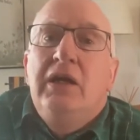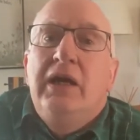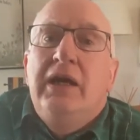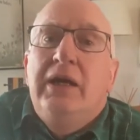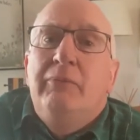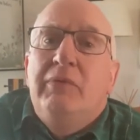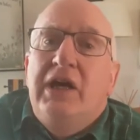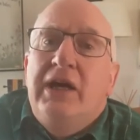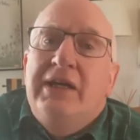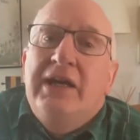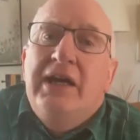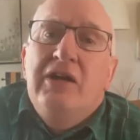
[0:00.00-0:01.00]

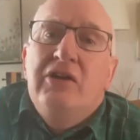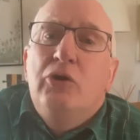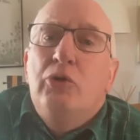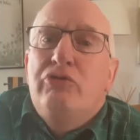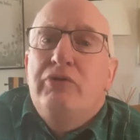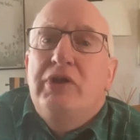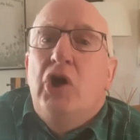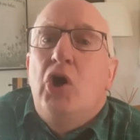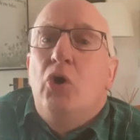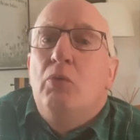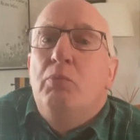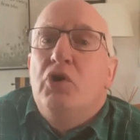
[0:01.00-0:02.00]
I can't go through the
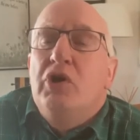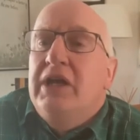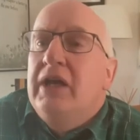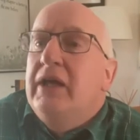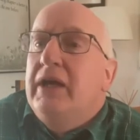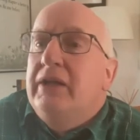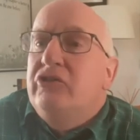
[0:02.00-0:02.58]
whole book, can I?